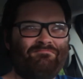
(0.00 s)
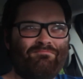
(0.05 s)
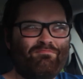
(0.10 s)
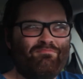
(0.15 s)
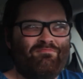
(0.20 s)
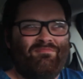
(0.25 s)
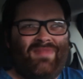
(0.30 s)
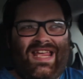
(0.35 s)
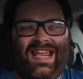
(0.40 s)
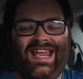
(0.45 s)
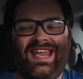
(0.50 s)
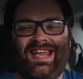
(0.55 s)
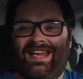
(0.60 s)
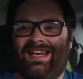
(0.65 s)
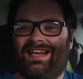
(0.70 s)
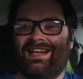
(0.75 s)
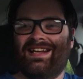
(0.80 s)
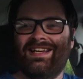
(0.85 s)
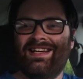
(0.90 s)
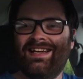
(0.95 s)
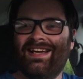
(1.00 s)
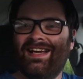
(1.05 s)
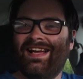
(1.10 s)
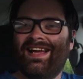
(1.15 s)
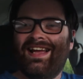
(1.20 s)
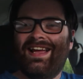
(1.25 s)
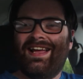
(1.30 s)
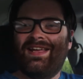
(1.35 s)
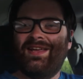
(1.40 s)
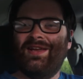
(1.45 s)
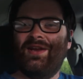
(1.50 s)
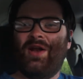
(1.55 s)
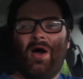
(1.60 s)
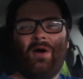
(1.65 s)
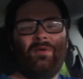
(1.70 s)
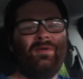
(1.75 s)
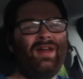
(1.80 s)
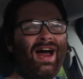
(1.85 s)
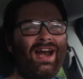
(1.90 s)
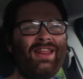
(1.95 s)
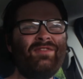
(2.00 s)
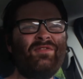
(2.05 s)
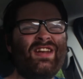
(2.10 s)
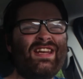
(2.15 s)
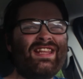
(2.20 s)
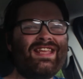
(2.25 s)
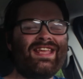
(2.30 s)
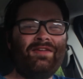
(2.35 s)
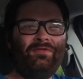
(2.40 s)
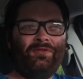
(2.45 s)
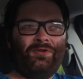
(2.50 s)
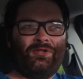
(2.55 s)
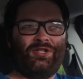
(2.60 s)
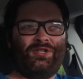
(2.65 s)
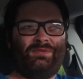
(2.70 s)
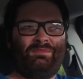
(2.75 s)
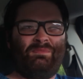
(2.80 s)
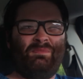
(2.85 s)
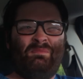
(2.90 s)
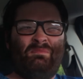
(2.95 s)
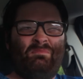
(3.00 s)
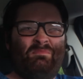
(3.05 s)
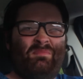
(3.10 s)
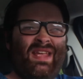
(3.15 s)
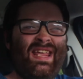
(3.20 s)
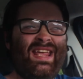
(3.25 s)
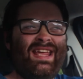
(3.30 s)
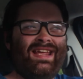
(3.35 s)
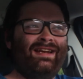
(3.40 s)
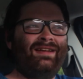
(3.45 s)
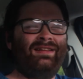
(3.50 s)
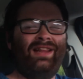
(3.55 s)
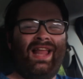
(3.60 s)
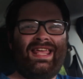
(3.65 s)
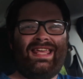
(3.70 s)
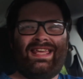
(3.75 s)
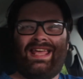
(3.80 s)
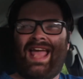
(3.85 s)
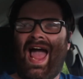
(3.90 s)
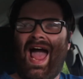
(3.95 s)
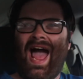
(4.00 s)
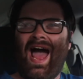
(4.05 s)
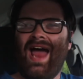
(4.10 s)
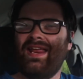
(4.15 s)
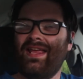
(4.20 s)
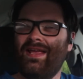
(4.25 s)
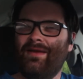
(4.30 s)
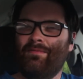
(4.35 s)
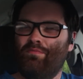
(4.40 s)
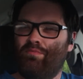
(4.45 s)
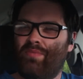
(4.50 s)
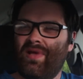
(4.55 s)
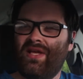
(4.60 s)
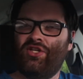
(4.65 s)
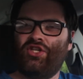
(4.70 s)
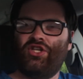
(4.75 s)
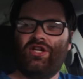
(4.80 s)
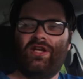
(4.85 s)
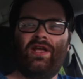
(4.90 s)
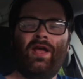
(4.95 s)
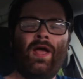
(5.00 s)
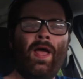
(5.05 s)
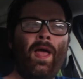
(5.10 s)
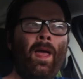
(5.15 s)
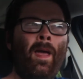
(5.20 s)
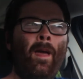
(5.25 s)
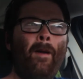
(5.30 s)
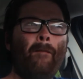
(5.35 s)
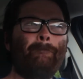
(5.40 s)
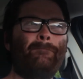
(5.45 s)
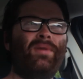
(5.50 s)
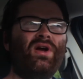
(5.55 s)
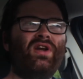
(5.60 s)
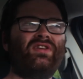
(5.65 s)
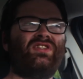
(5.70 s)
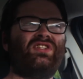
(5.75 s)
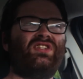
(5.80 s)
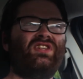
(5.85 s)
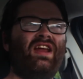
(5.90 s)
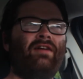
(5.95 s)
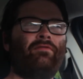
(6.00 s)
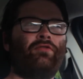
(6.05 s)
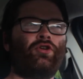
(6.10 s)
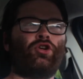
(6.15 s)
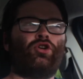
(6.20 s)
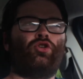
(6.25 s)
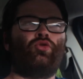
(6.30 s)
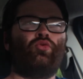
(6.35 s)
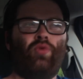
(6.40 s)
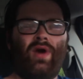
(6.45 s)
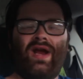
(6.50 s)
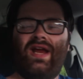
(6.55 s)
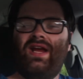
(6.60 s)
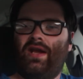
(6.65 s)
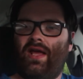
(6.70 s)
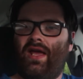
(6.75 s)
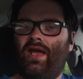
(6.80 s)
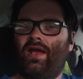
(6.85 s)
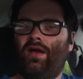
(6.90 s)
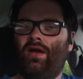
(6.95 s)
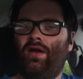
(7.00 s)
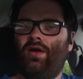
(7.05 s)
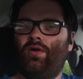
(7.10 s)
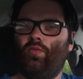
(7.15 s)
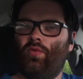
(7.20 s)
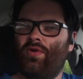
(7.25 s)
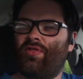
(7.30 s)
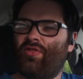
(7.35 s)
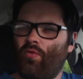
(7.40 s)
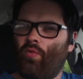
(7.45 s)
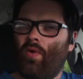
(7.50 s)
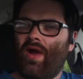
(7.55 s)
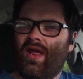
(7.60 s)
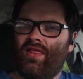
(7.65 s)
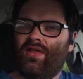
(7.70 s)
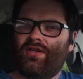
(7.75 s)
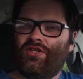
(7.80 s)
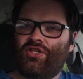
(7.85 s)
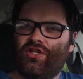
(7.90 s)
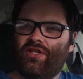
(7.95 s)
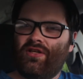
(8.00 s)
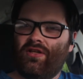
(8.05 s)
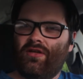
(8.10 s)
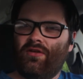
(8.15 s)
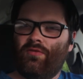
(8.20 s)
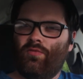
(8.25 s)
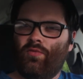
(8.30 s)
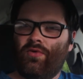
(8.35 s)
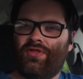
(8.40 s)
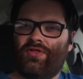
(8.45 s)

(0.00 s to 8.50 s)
mean. You know, not even evil, just mean, like catty and bitchy, but it's never grating with the way that she